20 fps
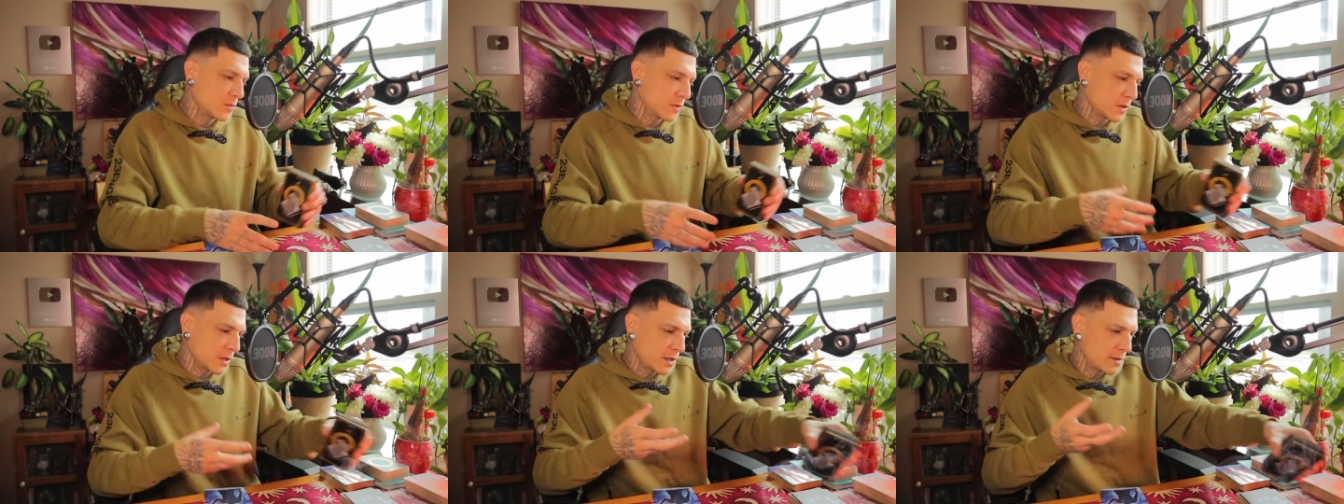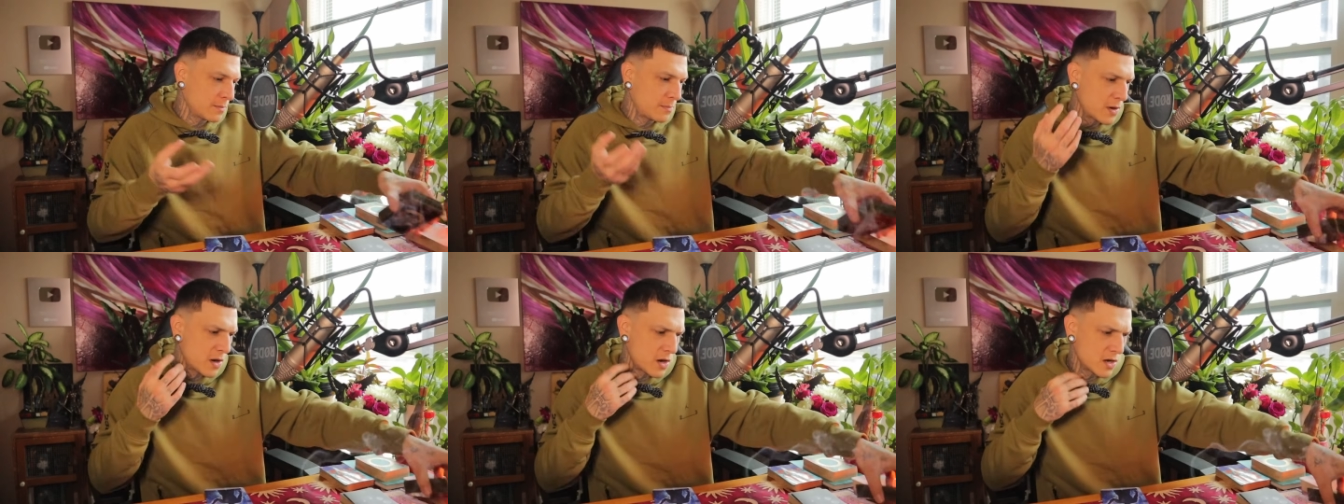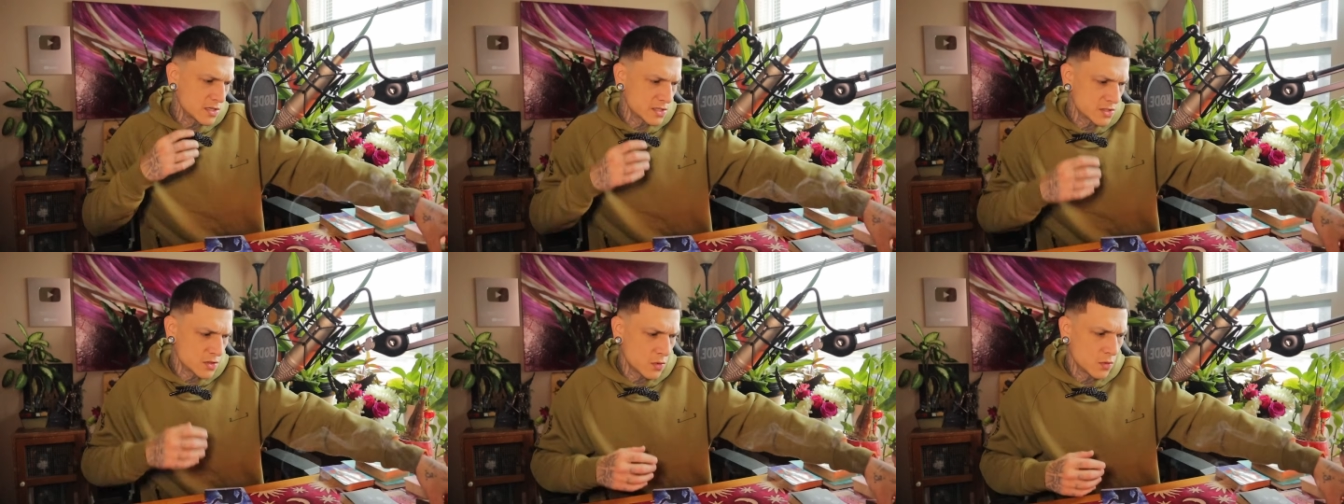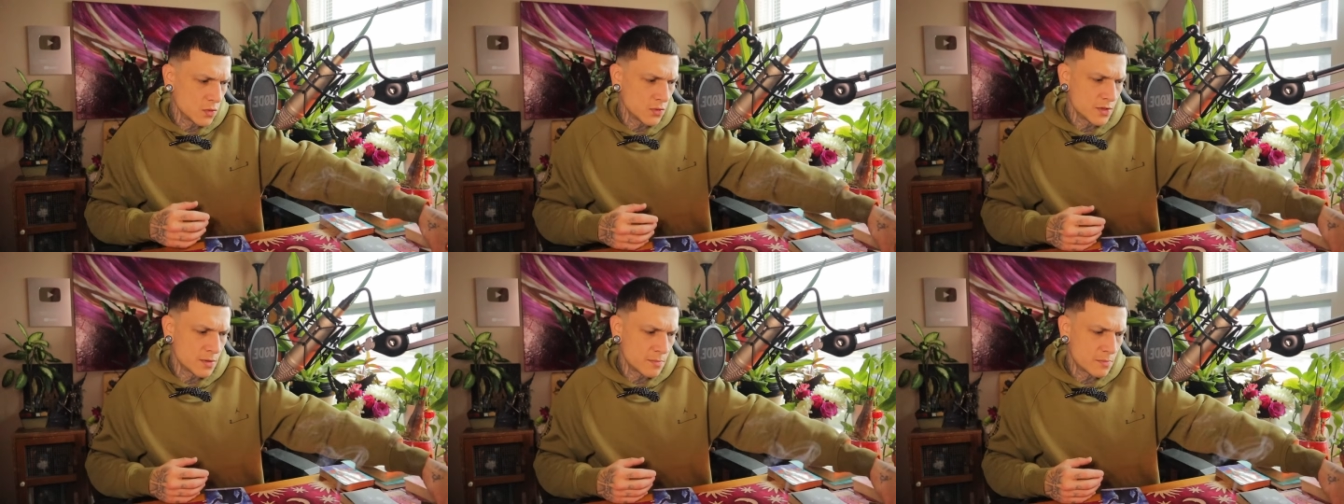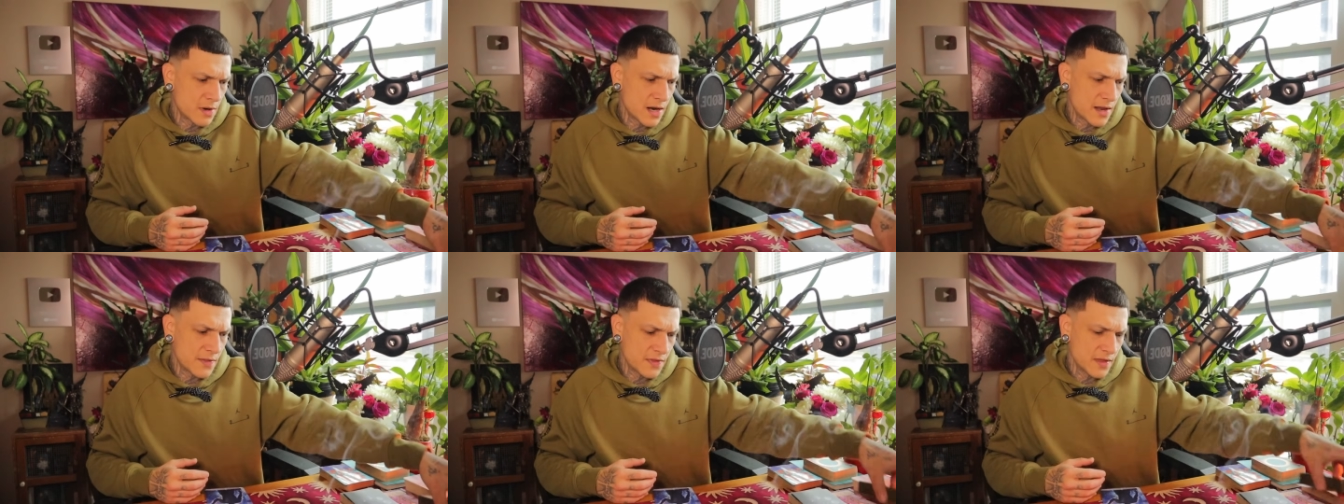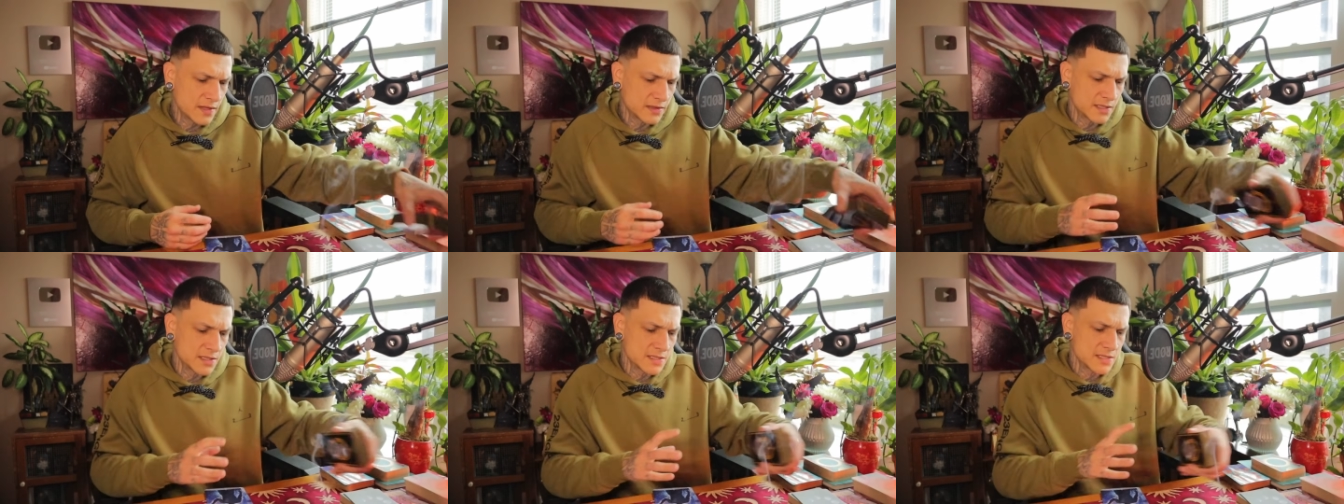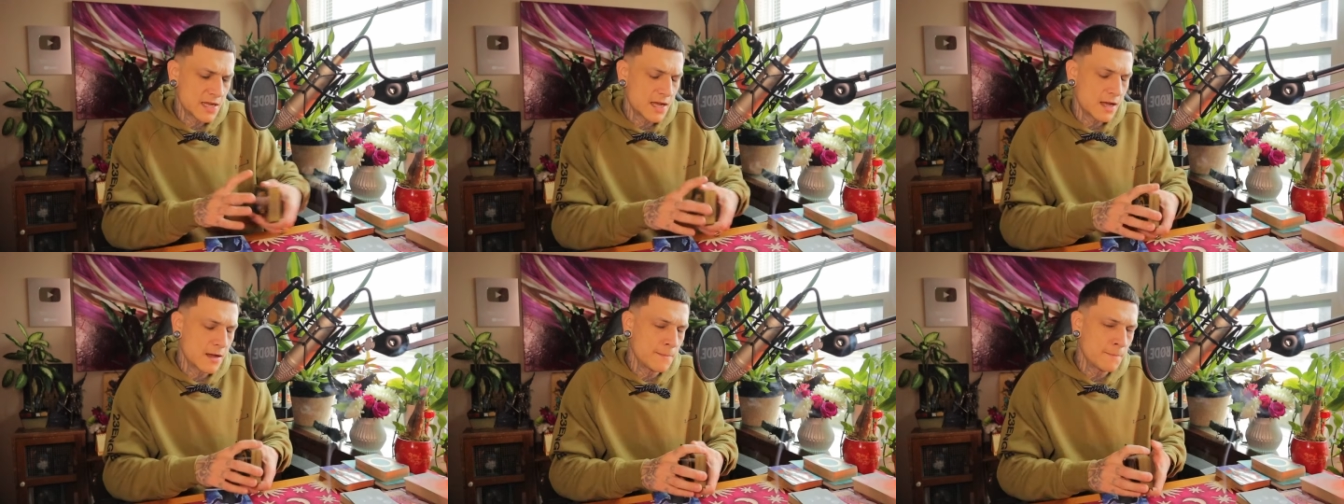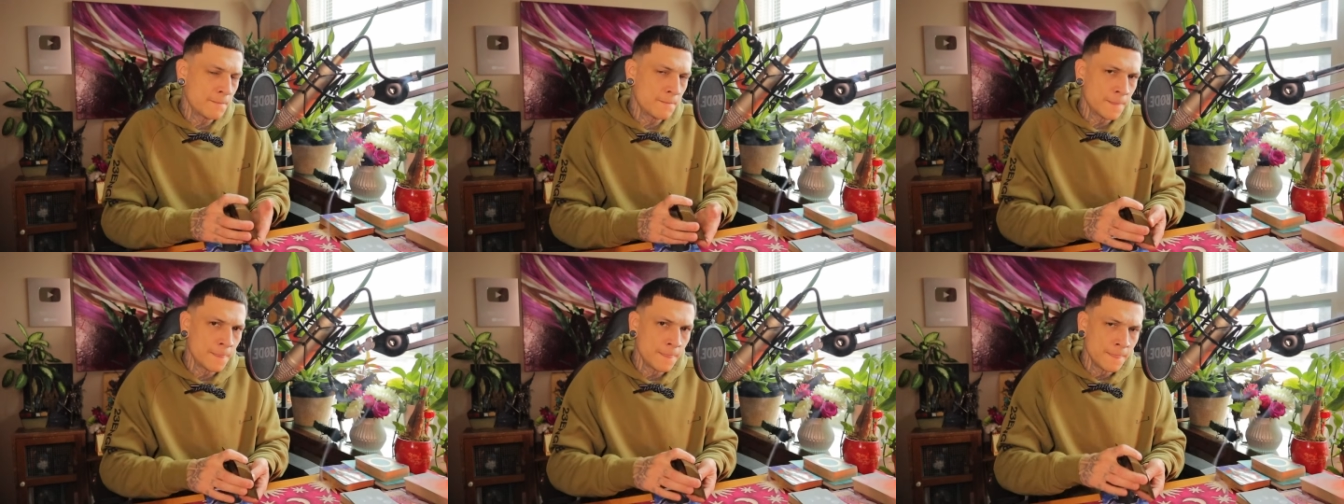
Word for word: We're going to pause, hold the breath at the top,